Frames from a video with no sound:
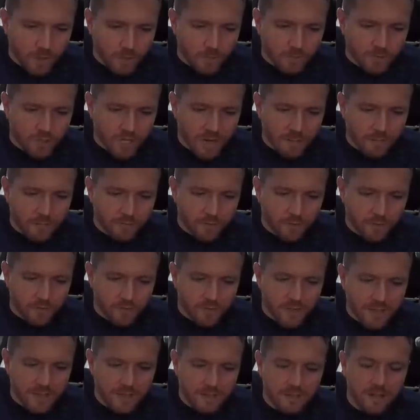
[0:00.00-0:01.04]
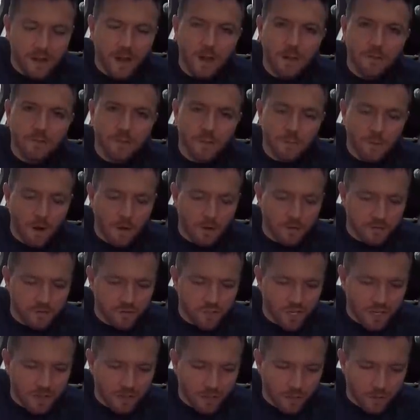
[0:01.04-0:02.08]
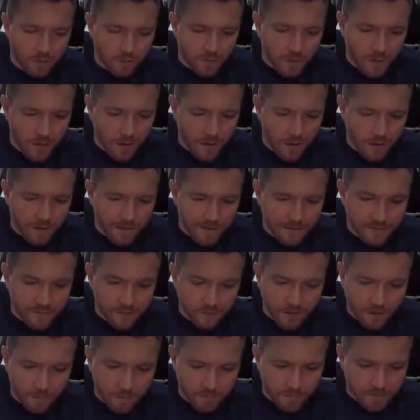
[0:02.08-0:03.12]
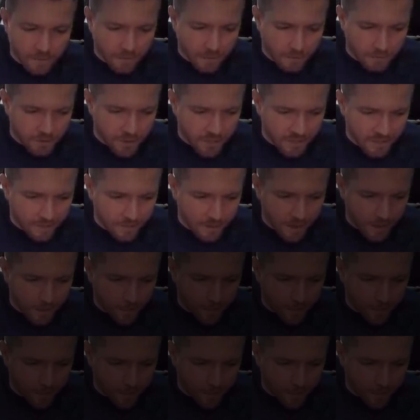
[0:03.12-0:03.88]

James runs the Cars from Oz channel on uh, Instagram, so go and check him out.